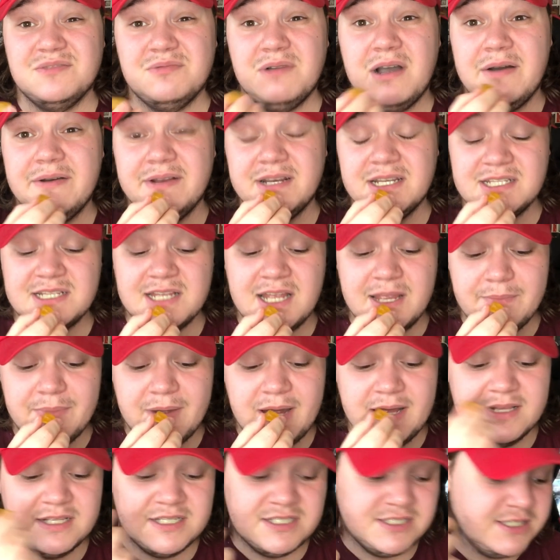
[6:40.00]
well in the same
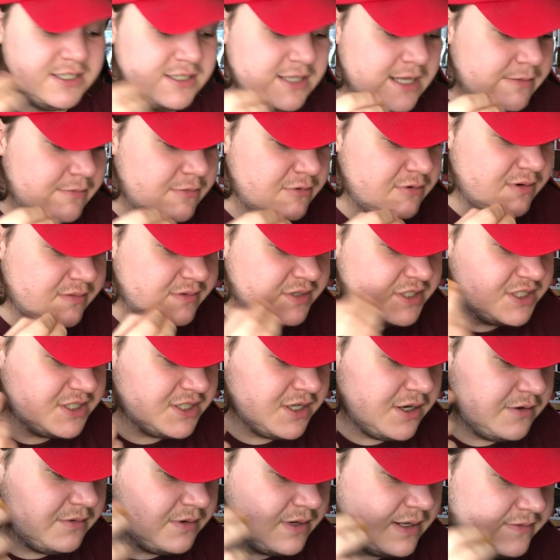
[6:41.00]
pack. This is the lemon one, which is the
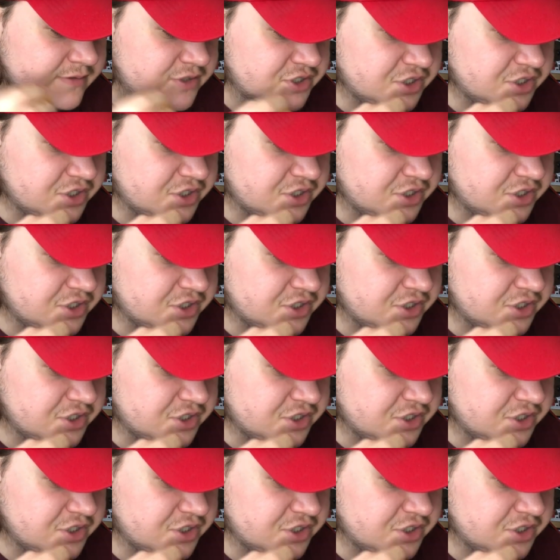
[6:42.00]
only one I haven't